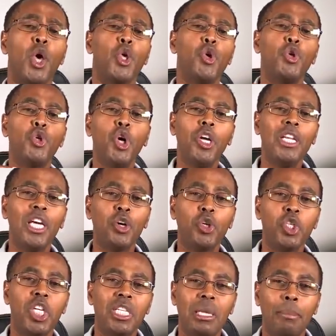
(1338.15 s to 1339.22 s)
You don't
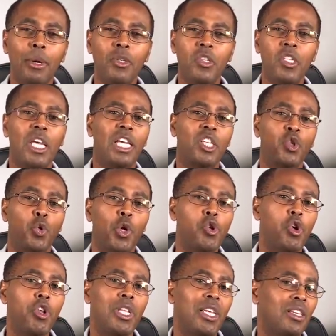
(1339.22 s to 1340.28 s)
negotiate about sex when
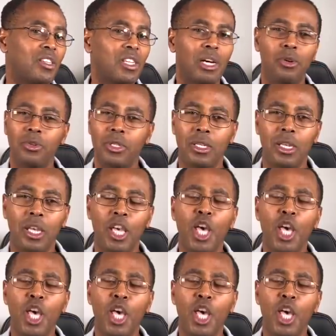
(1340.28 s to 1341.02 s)
you're in his house.